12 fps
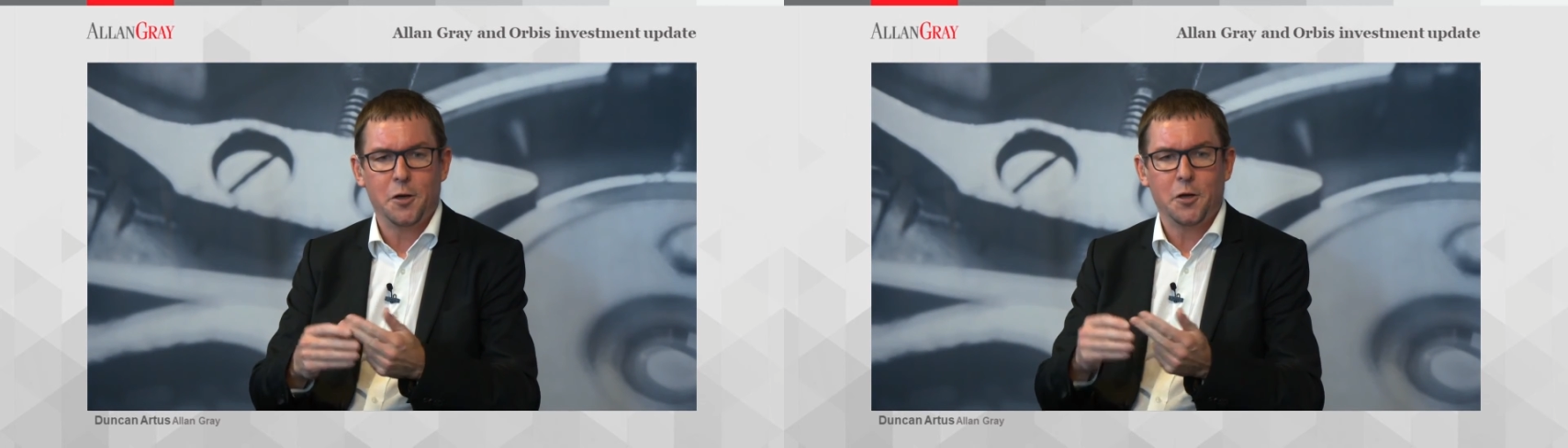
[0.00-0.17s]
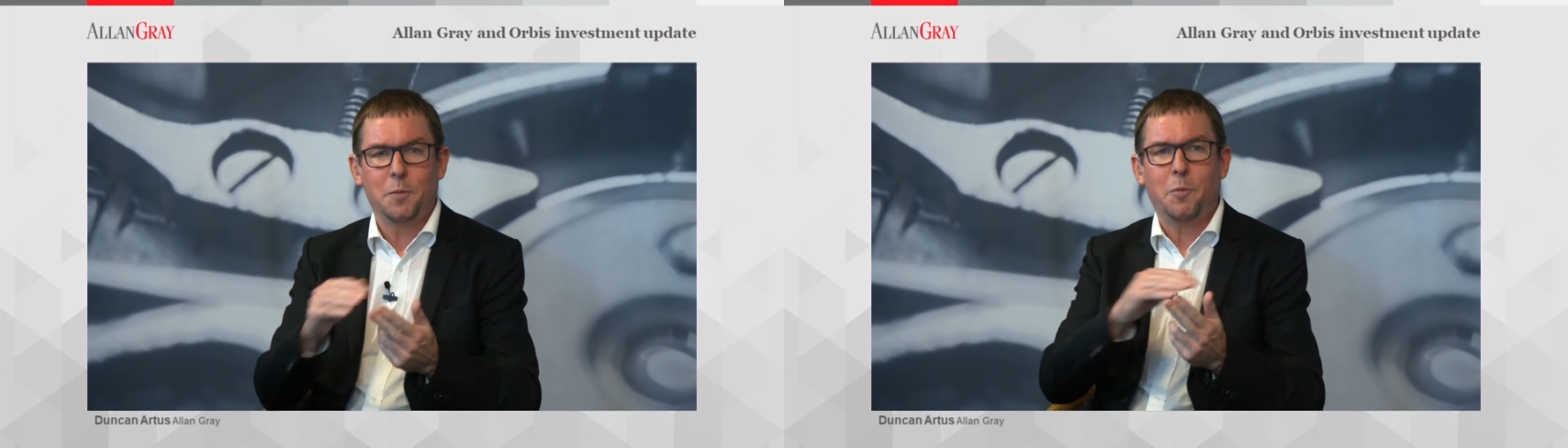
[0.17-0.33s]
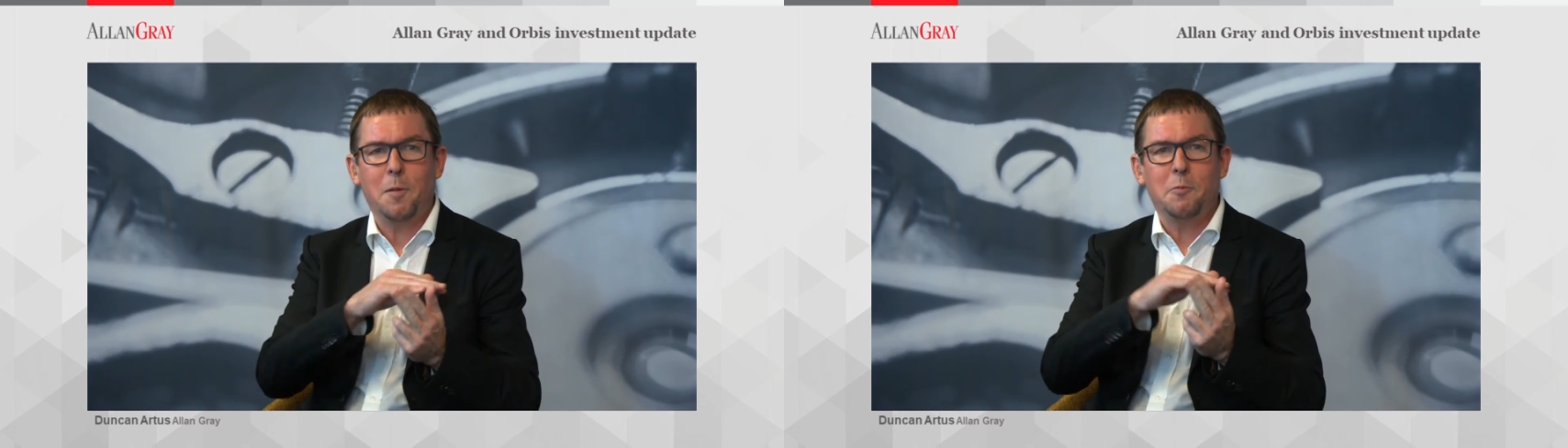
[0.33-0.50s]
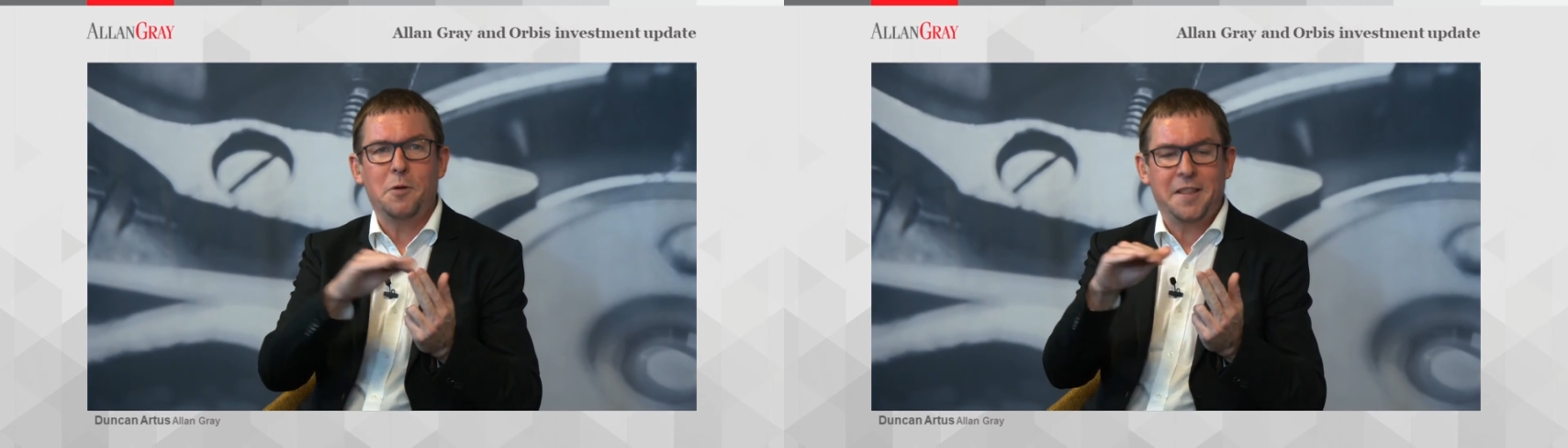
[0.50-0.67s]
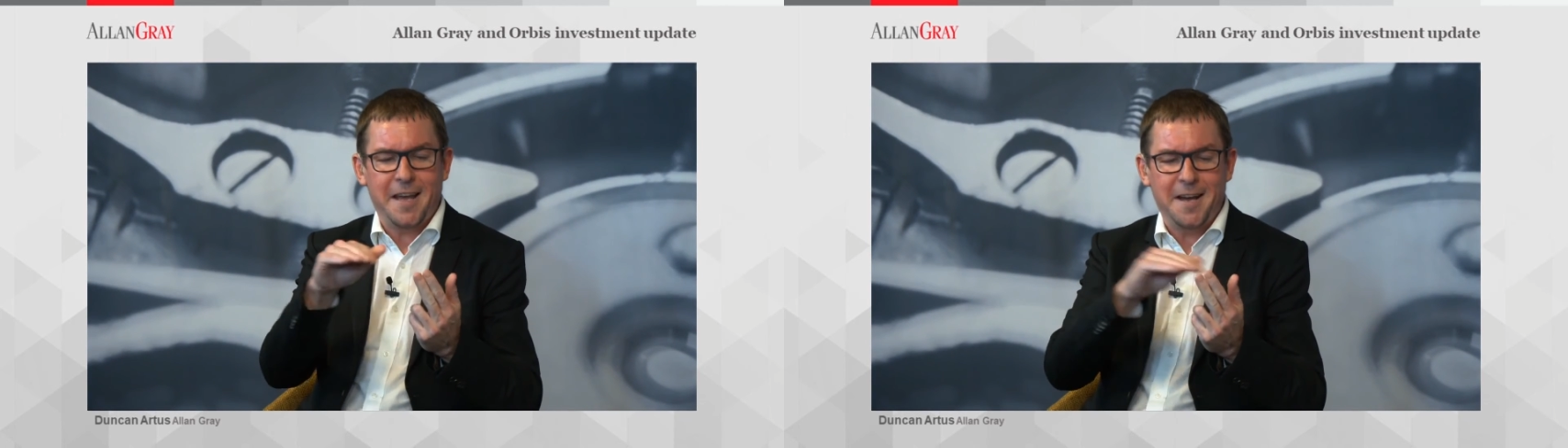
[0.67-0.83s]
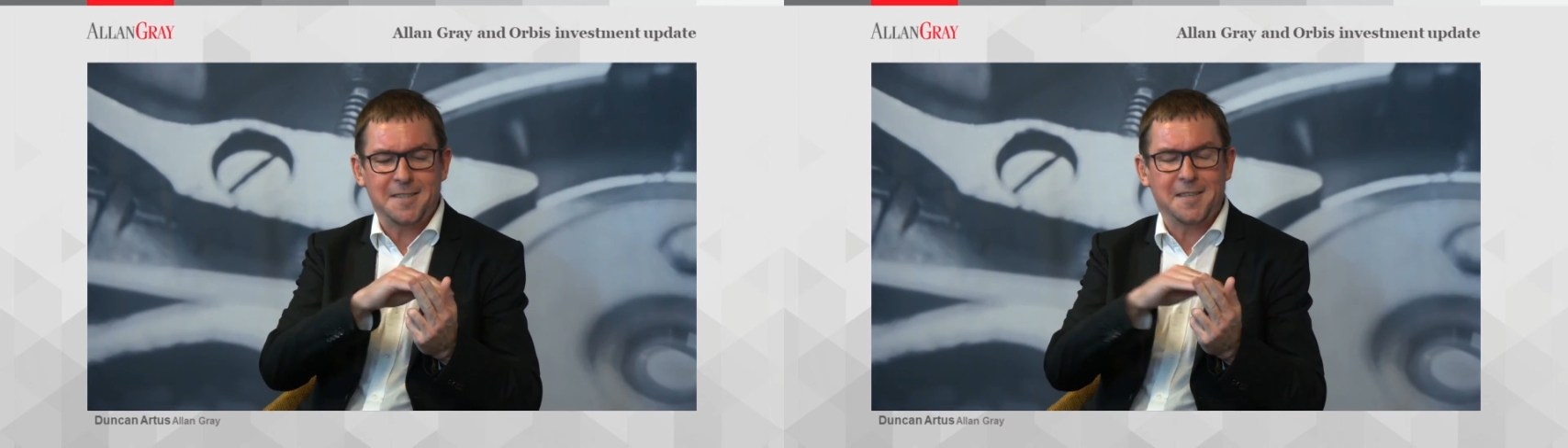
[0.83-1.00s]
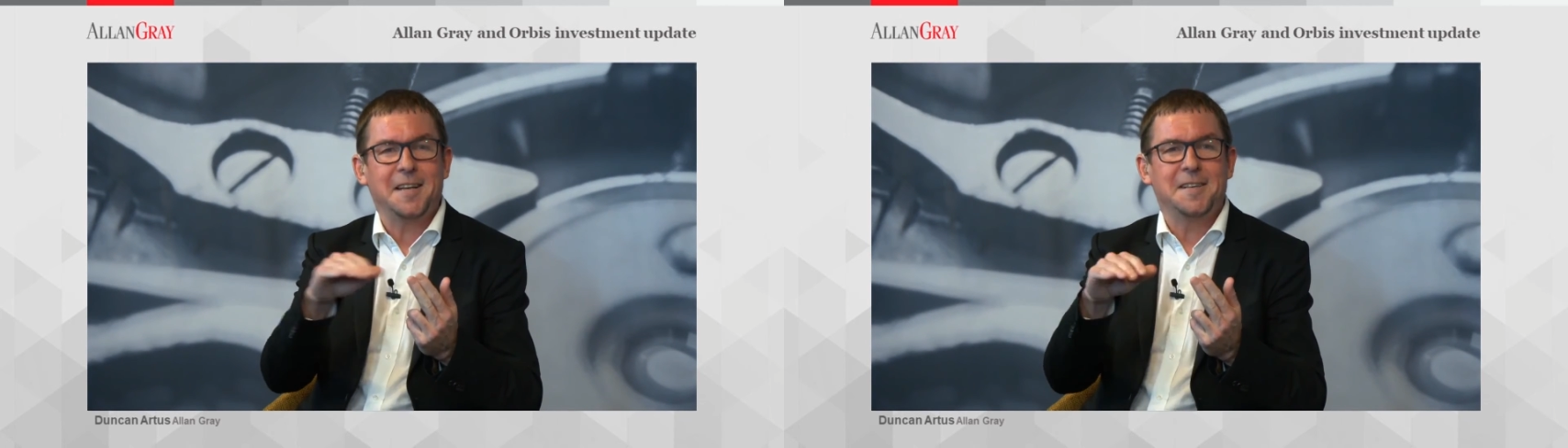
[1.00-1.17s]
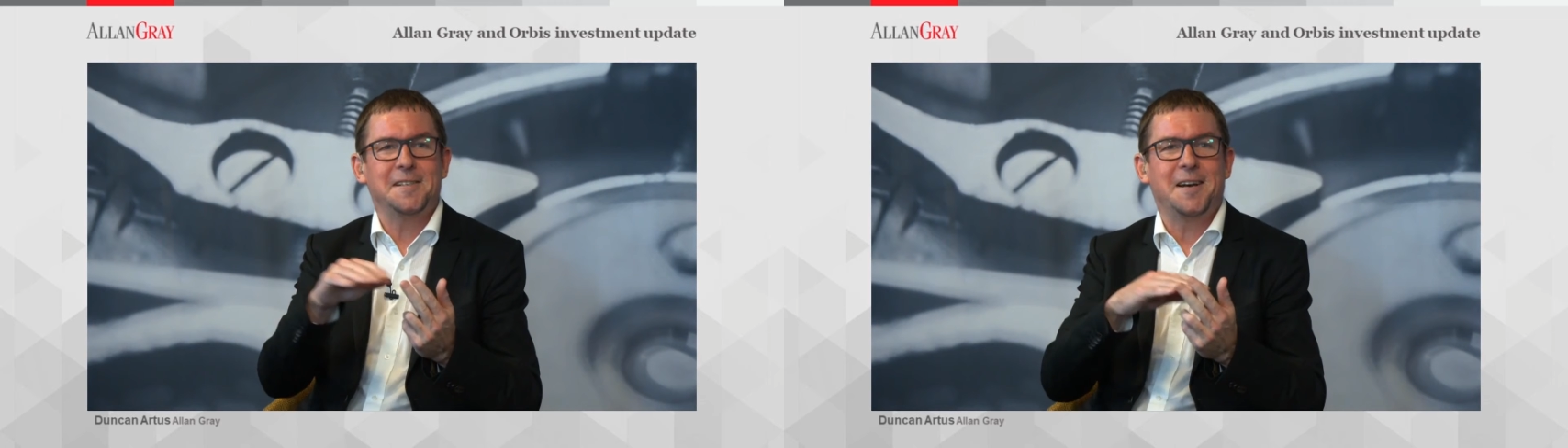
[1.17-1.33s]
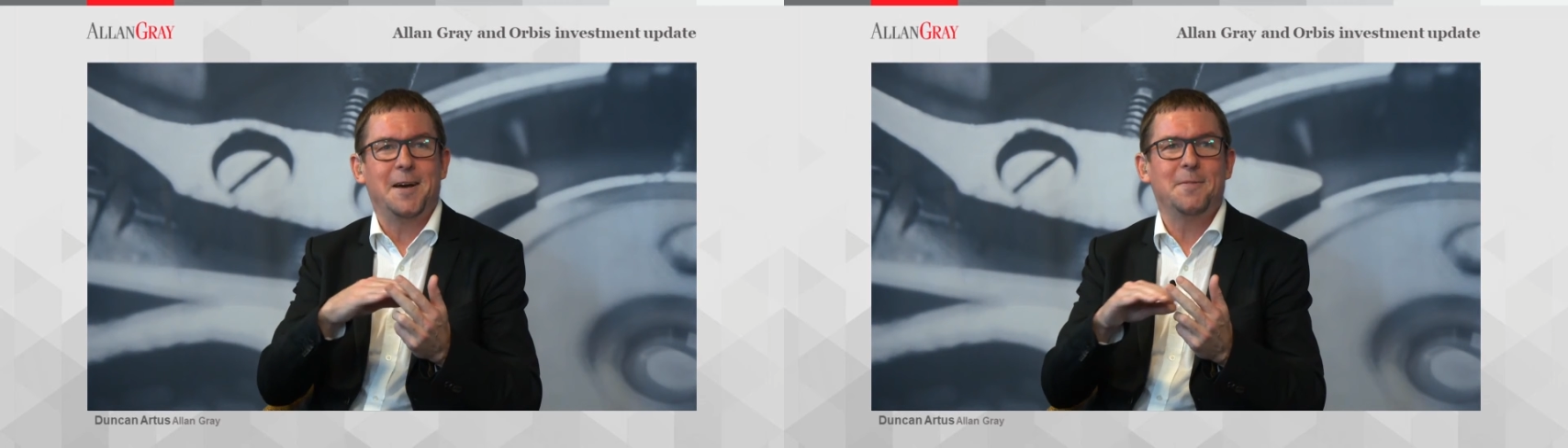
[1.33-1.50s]
The problem with that is it
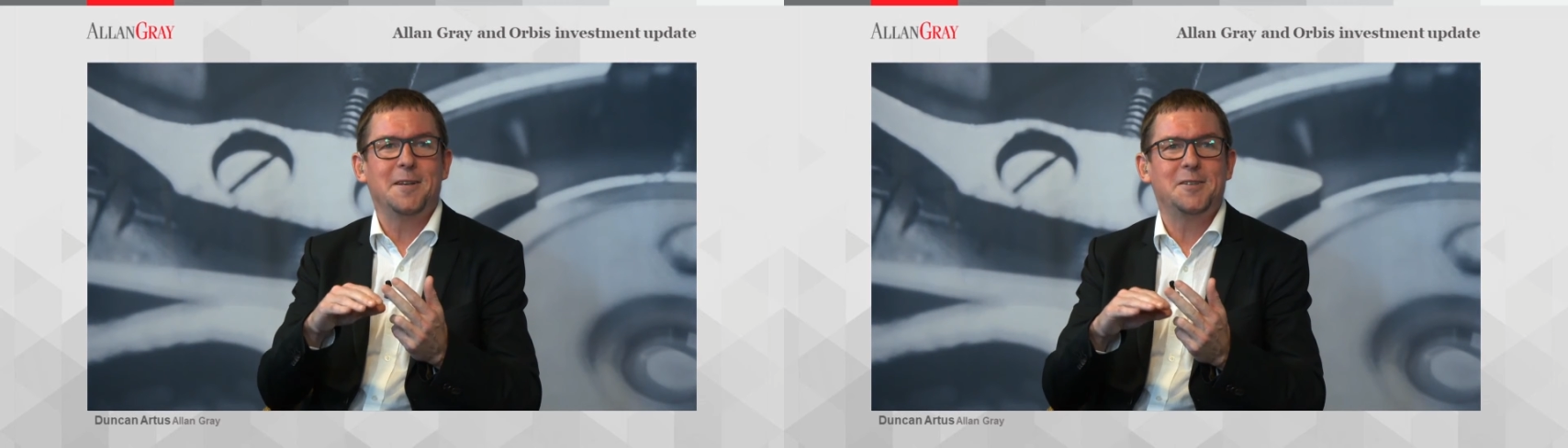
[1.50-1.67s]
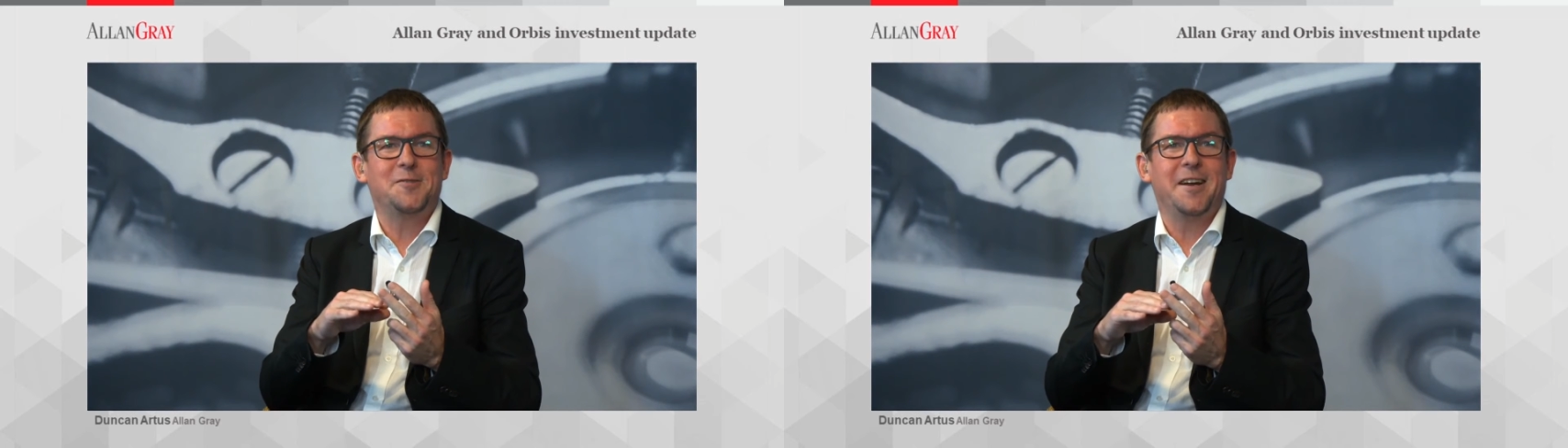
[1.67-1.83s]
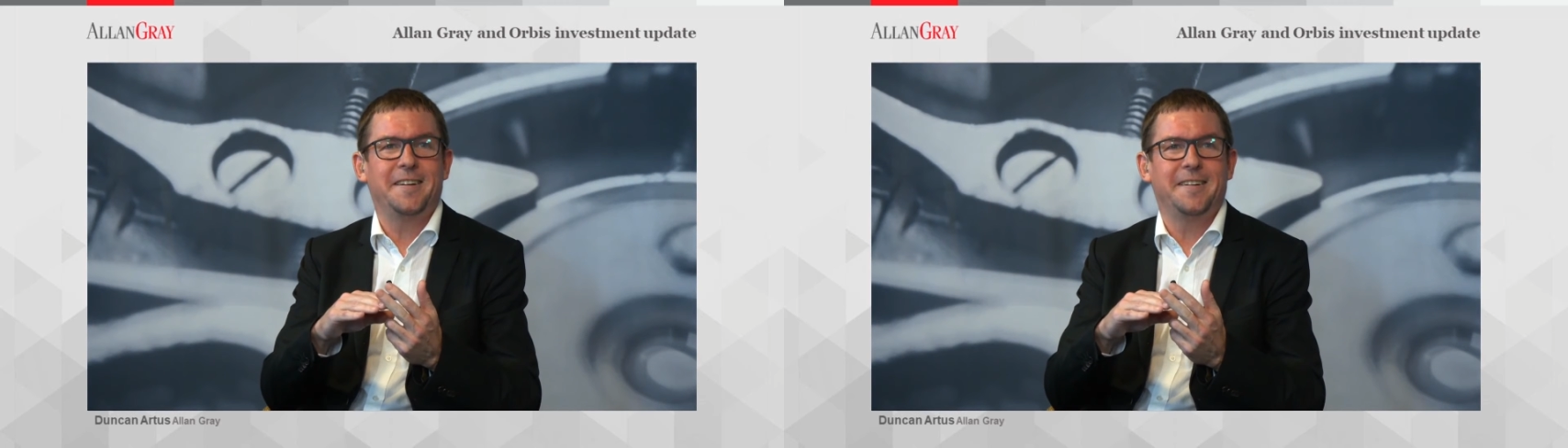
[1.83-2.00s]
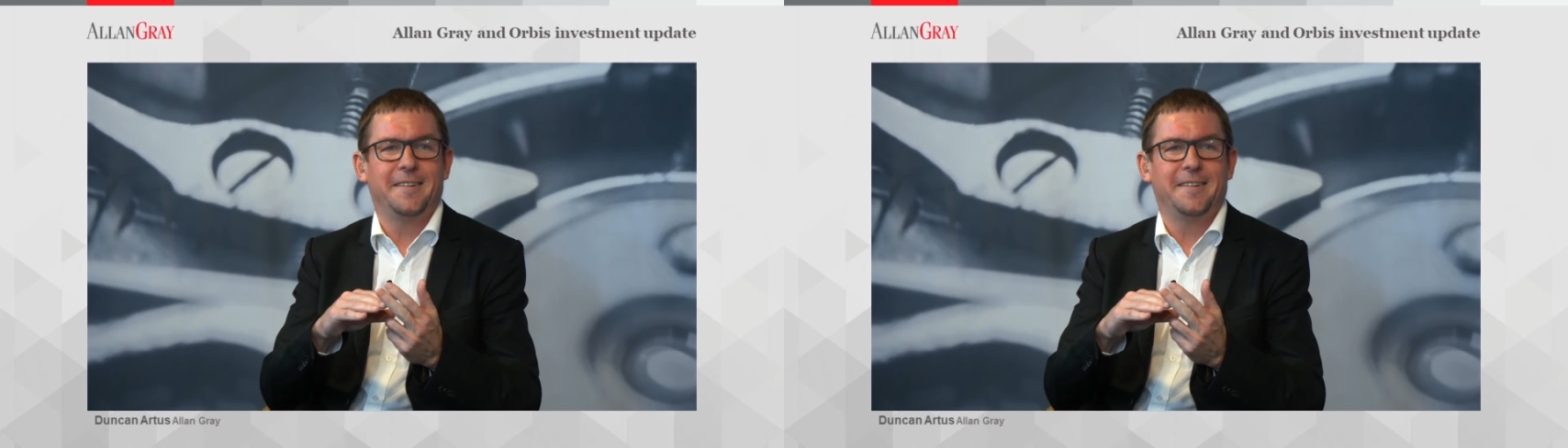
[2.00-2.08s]
doesn't come in a straight